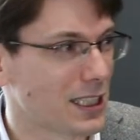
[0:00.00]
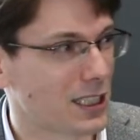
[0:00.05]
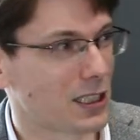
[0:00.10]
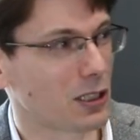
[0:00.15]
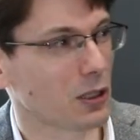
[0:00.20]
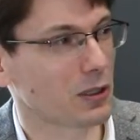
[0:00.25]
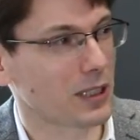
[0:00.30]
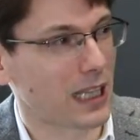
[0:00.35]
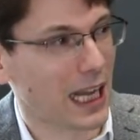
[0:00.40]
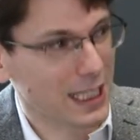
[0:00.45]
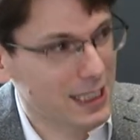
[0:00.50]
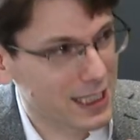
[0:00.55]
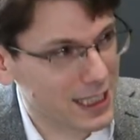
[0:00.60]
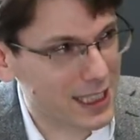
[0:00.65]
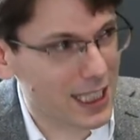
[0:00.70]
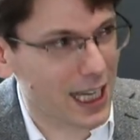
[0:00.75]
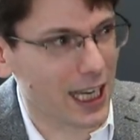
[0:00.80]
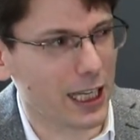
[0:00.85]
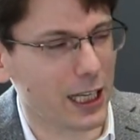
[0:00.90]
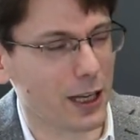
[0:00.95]
so that it
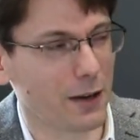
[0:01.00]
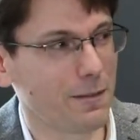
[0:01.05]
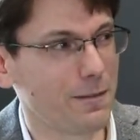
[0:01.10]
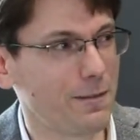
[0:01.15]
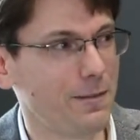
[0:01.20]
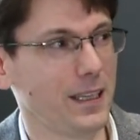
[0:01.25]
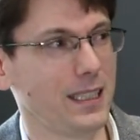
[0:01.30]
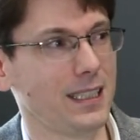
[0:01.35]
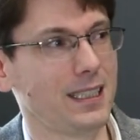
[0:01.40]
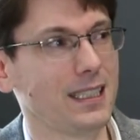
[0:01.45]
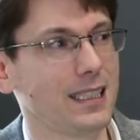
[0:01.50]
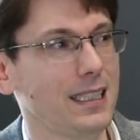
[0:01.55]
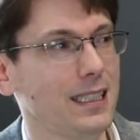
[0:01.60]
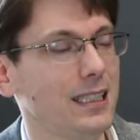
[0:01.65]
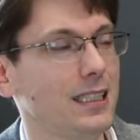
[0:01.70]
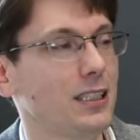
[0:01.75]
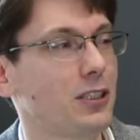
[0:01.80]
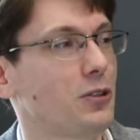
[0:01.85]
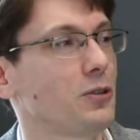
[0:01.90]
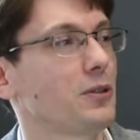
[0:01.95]
kind of fits
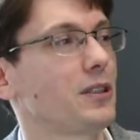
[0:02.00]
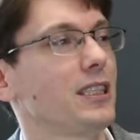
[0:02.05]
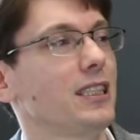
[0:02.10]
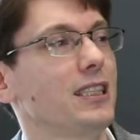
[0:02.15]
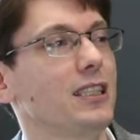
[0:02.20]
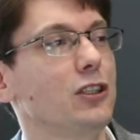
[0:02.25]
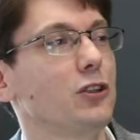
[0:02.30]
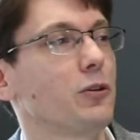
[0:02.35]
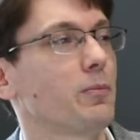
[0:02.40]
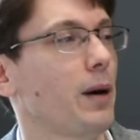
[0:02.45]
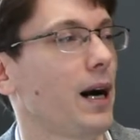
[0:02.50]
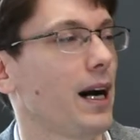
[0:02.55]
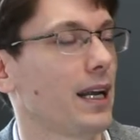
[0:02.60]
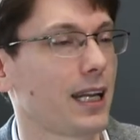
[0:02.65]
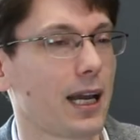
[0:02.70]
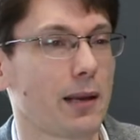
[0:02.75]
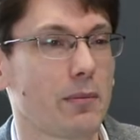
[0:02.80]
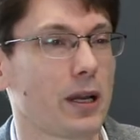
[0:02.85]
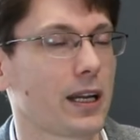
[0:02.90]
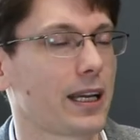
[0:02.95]
into this new
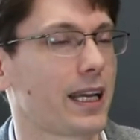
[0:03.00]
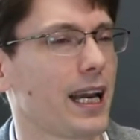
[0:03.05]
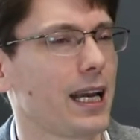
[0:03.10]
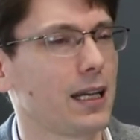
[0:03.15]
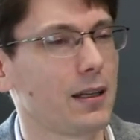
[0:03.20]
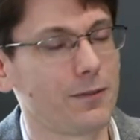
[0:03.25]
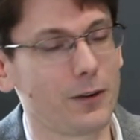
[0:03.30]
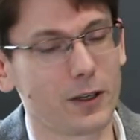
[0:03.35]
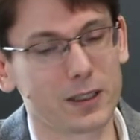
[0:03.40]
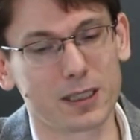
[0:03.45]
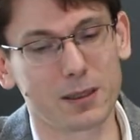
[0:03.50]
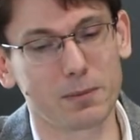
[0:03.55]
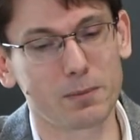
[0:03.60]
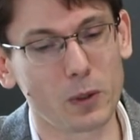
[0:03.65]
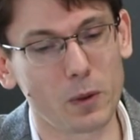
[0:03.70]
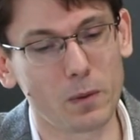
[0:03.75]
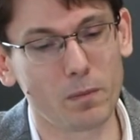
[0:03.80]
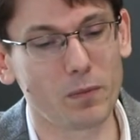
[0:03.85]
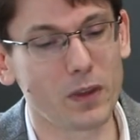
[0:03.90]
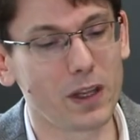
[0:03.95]
paradigm. Mm-hmm. Again, for
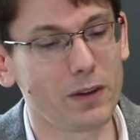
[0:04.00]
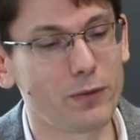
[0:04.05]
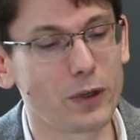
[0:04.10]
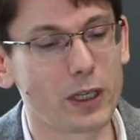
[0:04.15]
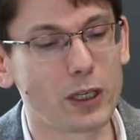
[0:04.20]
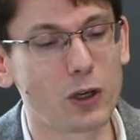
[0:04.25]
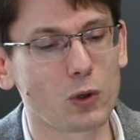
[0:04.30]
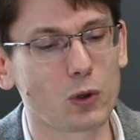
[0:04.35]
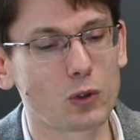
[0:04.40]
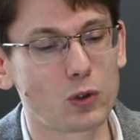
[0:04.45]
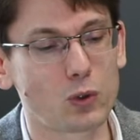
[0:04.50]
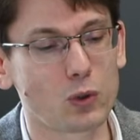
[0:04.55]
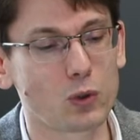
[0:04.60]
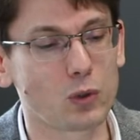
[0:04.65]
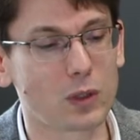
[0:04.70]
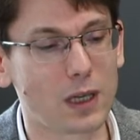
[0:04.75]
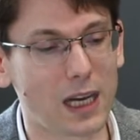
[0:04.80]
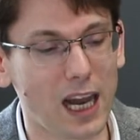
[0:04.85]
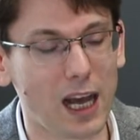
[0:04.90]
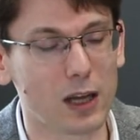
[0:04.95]
example, if we to
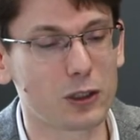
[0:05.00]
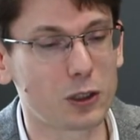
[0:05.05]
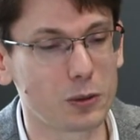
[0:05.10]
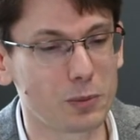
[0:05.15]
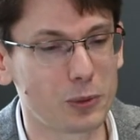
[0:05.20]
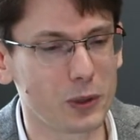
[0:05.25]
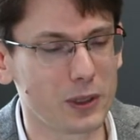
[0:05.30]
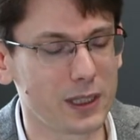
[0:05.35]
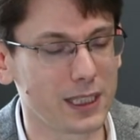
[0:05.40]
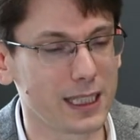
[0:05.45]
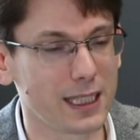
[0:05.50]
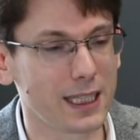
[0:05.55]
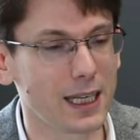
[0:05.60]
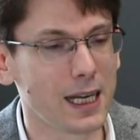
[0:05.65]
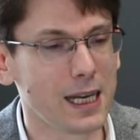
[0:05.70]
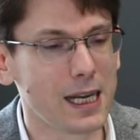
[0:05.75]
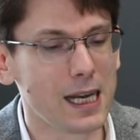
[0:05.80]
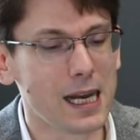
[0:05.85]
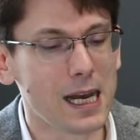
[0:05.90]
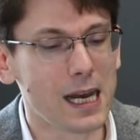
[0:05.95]
cloud computing,
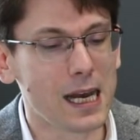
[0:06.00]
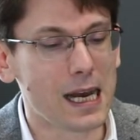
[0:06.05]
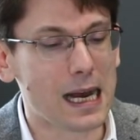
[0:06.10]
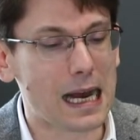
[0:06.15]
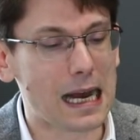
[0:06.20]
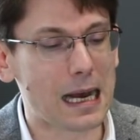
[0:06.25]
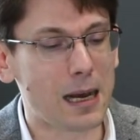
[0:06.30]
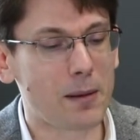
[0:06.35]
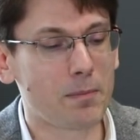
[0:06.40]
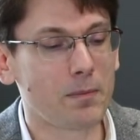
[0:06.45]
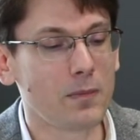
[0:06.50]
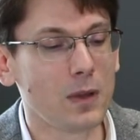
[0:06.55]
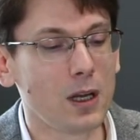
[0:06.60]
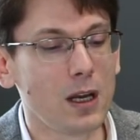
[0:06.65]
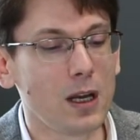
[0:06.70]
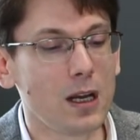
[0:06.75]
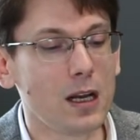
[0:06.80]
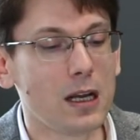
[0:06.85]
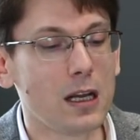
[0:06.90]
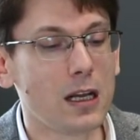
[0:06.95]

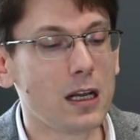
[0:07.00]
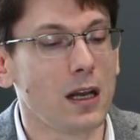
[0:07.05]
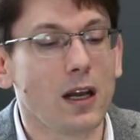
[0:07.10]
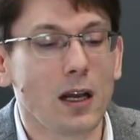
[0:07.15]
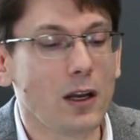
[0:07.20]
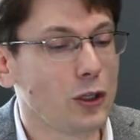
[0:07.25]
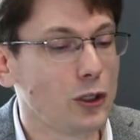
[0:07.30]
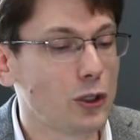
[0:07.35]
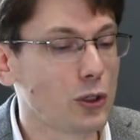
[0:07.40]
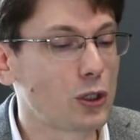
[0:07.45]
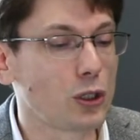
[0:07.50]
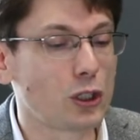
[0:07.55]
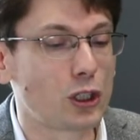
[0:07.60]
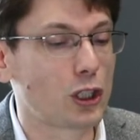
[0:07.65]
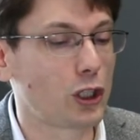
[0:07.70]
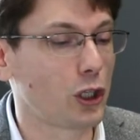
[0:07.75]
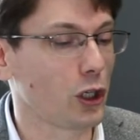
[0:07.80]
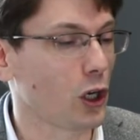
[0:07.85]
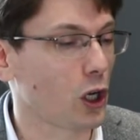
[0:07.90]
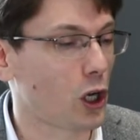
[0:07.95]
you could
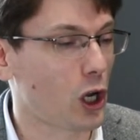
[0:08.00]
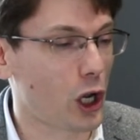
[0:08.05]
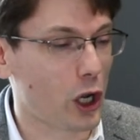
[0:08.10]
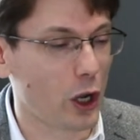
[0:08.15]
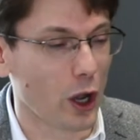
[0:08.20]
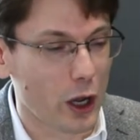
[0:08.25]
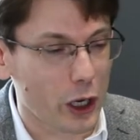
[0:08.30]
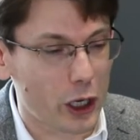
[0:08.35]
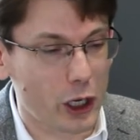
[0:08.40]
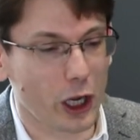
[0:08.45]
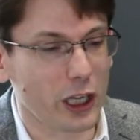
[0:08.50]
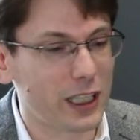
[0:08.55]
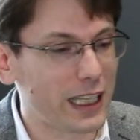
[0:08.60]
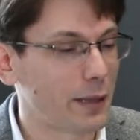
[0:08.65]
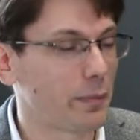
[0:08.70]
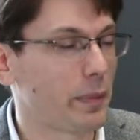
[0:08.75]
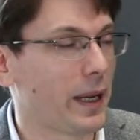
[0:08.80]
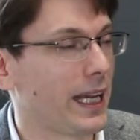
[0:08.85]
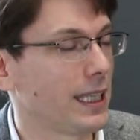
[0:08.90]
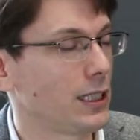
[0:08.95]
cut
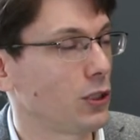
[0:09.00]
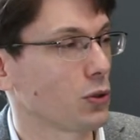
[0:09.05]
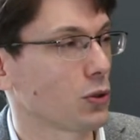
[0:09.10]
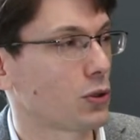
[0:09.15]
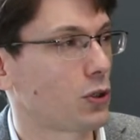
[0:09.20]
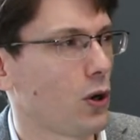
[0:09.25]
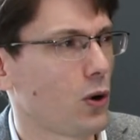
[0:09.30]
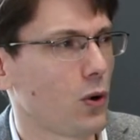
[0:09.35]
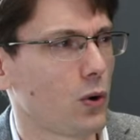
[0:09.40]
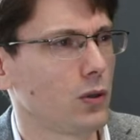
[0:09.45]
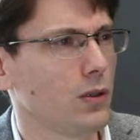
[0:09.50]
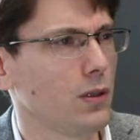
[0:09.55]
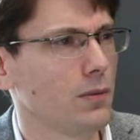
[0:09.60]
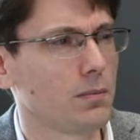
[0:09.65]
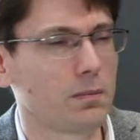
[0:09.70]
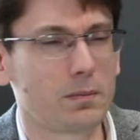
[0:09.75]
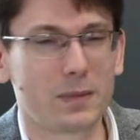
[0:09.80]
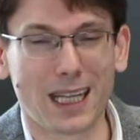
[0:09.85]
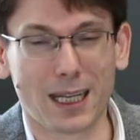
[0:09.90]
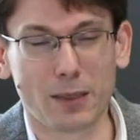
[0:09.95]
and paste your code
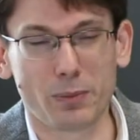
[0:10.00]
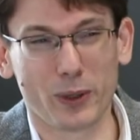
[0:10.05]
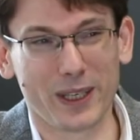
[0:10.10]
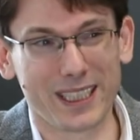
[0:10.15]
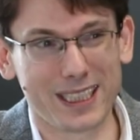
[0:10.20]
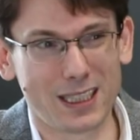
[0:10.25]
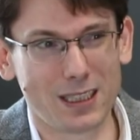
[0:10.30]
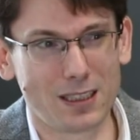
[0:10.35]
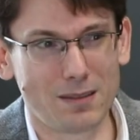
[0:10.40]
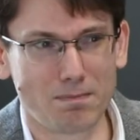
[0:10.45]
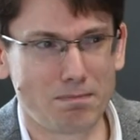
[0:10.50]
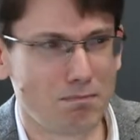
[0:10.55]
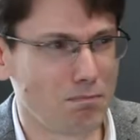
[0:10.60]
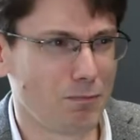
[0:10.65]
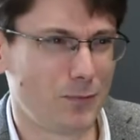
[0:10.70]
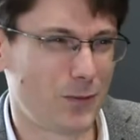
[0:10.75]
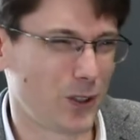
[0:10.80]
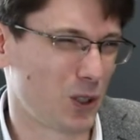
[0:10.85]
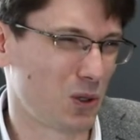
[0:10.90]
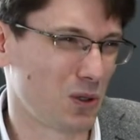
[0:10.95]
that brings
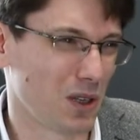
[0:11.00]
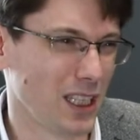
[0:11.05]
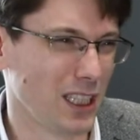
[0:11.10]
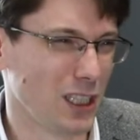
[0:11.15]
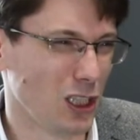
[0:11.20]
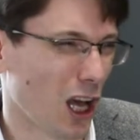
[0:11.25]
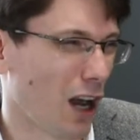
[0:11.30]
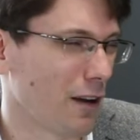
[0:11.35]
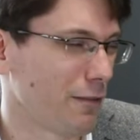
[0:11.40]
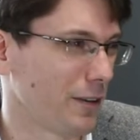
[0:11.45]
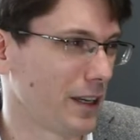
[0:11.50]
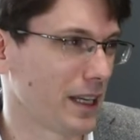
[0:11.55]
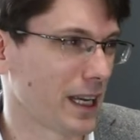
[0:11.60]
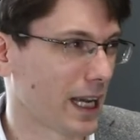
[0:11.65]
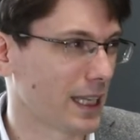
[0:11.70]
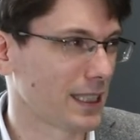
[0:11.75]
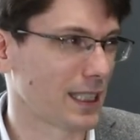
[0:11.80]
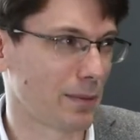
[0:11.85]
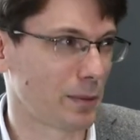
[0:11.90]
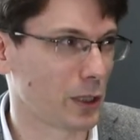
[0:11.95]
virtually nothing
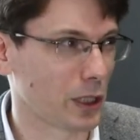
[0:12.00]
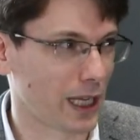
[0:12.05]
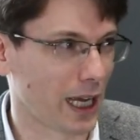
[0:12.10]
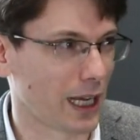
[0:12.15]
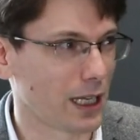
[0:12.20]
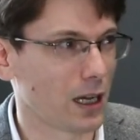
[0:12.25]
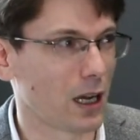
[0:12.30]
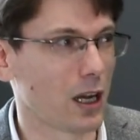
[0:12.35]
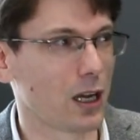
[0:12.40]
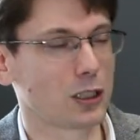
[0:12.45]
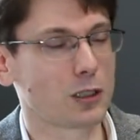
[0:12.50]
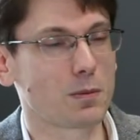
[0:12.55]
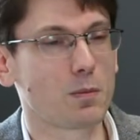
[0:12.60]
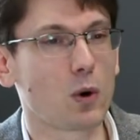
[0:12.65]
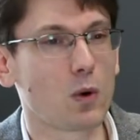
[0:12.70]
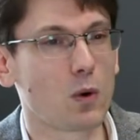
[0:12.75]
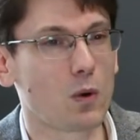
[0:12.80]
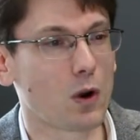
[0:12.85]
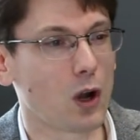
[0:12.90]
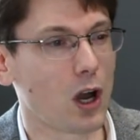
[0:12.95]
except, again, a
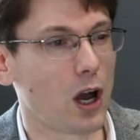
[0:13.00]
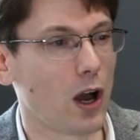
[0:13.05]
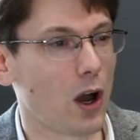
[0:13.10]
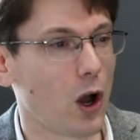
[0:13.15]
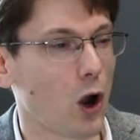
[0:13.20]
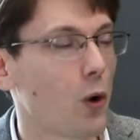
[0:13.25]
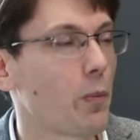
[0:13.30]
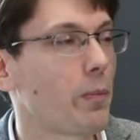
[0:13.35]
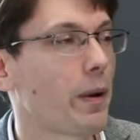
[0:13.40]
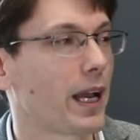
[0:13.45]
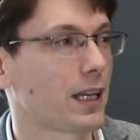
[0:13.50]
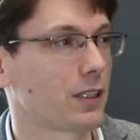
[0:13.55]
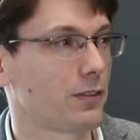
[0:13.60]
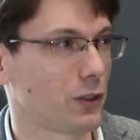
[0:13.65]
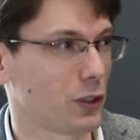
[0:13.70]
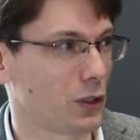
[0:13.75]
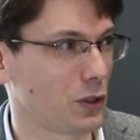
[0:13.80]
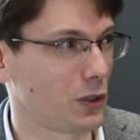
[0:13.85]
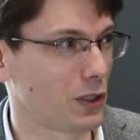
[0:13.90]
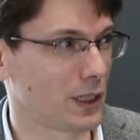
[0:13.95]
small OPEX
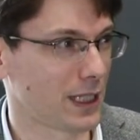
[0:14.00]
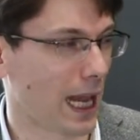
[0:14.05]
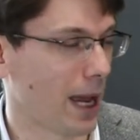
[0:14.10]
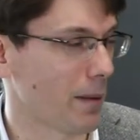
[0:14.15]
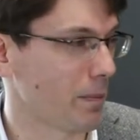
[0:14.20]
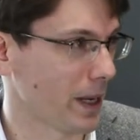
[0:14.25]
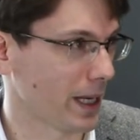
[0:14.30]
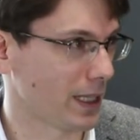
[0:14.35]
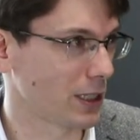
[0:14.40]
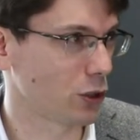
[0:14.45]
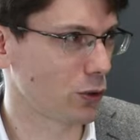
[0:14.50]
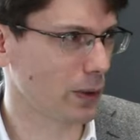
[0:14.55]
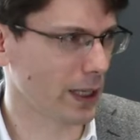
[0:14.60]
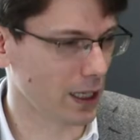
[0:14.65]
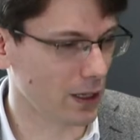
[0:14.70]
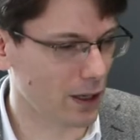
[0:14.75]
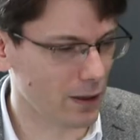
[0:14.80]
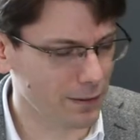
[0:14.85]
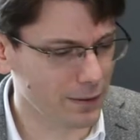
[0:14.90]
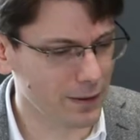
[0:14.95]
versus CAPEX
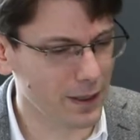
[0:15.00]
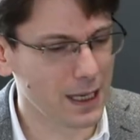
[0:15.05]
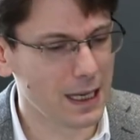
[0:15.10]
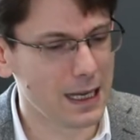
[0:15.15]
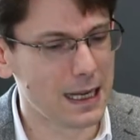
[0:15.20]
trade-off.